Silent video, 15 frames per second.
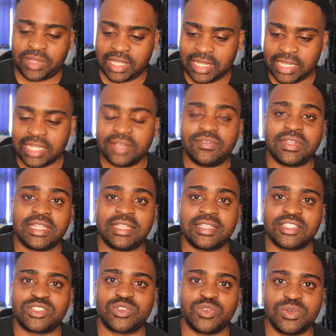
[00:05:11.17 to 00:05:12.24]
living in
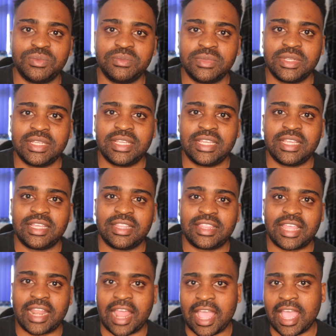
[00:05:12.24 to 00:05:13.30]
this room
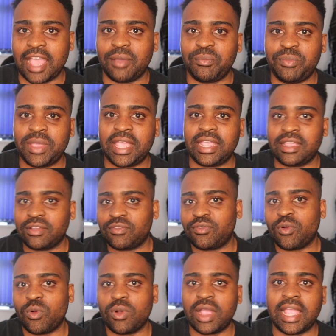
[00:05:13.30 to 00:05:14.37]
than I am paying
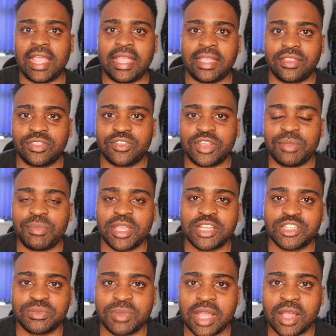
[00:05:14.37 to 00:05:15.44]
for a
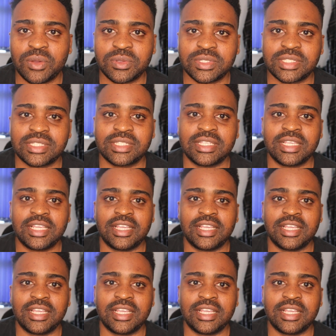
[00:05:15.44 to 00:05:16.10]
3-bedroom house